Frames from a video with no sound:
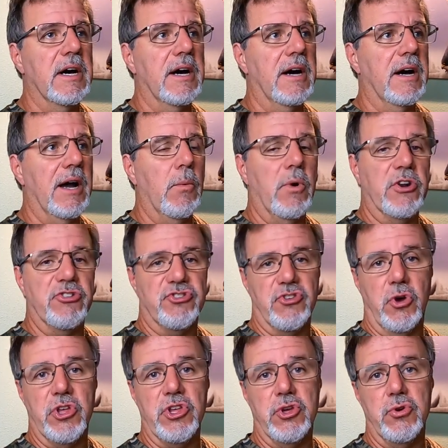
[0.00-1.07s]
I want to
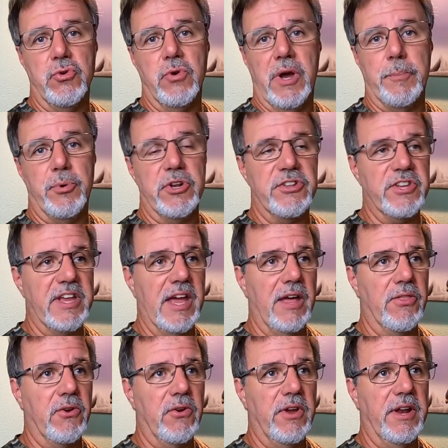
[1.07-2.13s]
show you, I put it
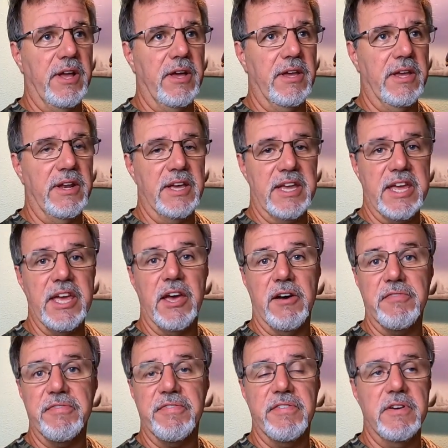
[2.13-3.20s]
together in a
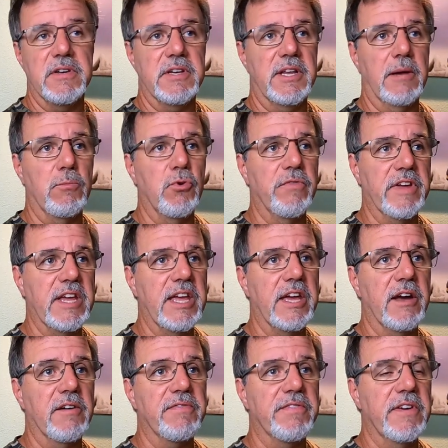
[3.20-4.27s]
GIF, in a moving
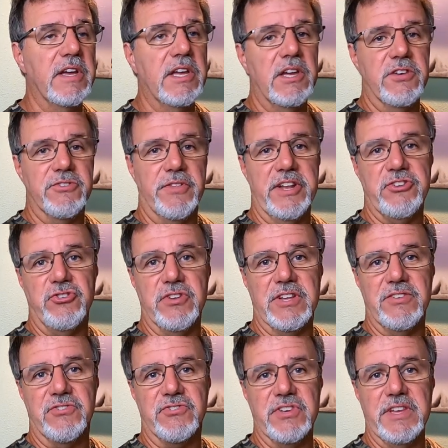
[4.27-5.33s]
GIF, so that you
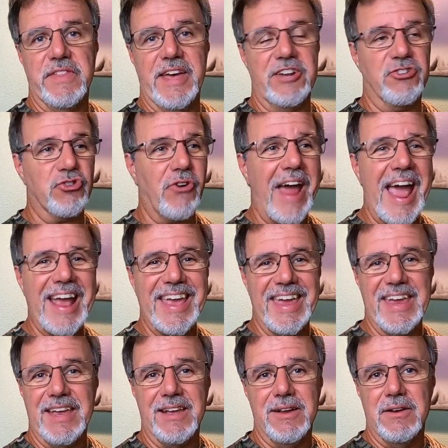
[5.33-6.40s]
can see that
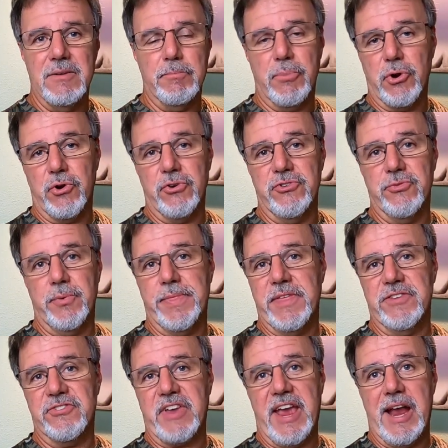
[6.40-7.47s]
tracking birds with
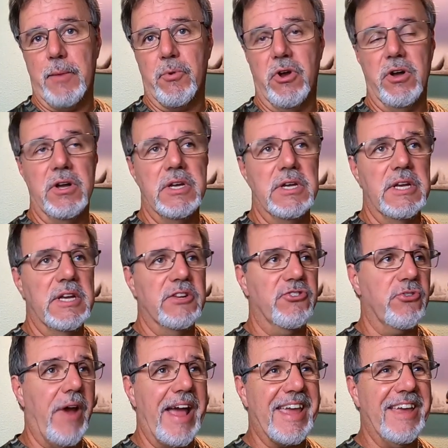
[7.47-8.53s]
this camera,
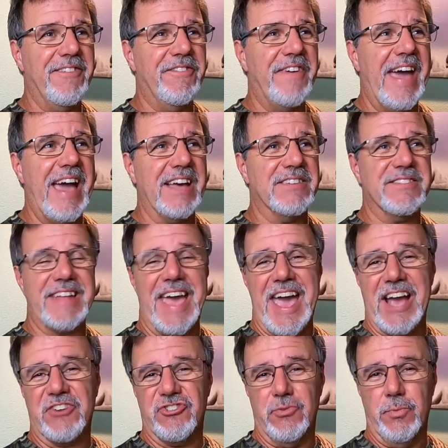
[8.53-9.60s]
tracking fast
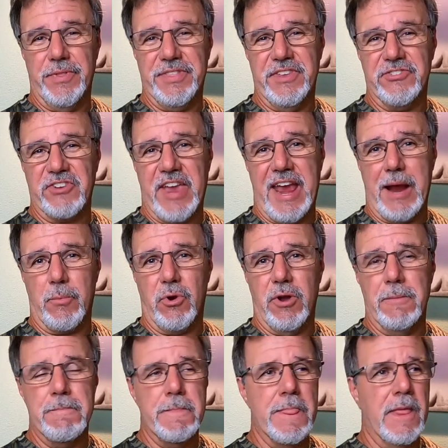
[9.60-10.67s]
action with this
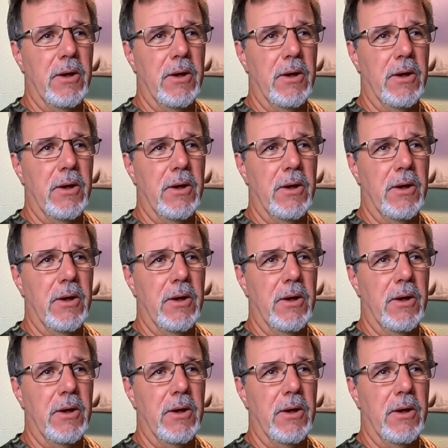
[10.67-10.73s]
camera